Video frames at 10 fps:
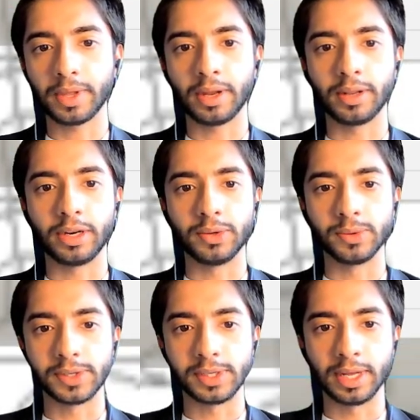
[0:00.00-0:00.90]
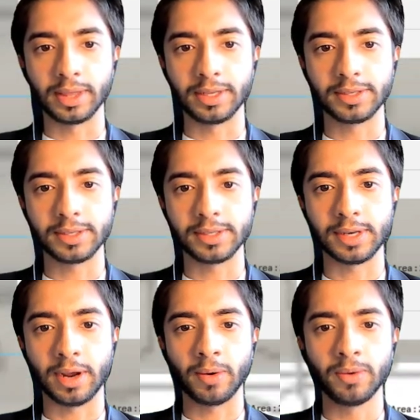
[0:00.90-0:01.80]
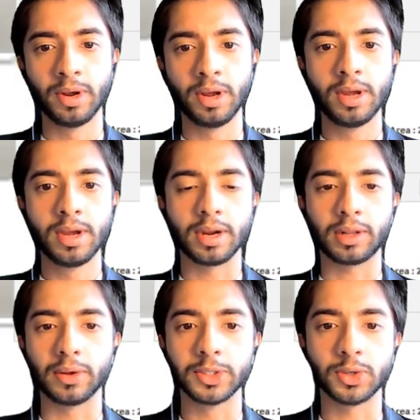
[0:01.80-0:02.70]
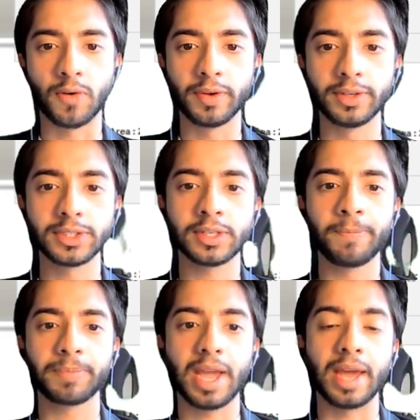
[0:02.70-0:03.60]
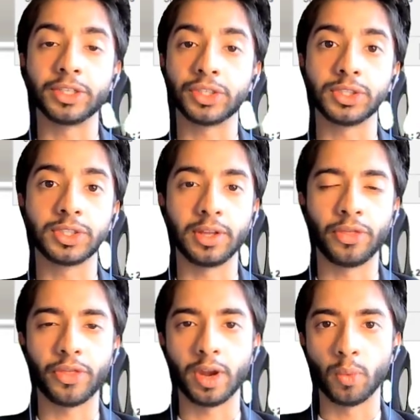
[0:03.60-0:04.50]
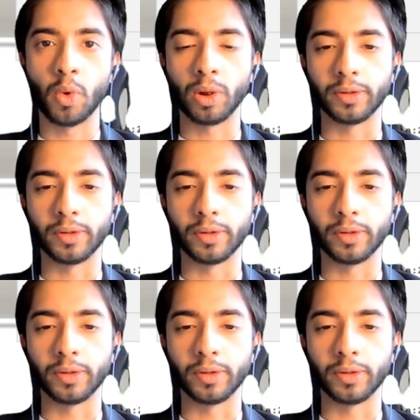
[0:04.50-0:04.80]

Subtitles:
And then you'll see that this is now a closed surface and it's just a thin wall.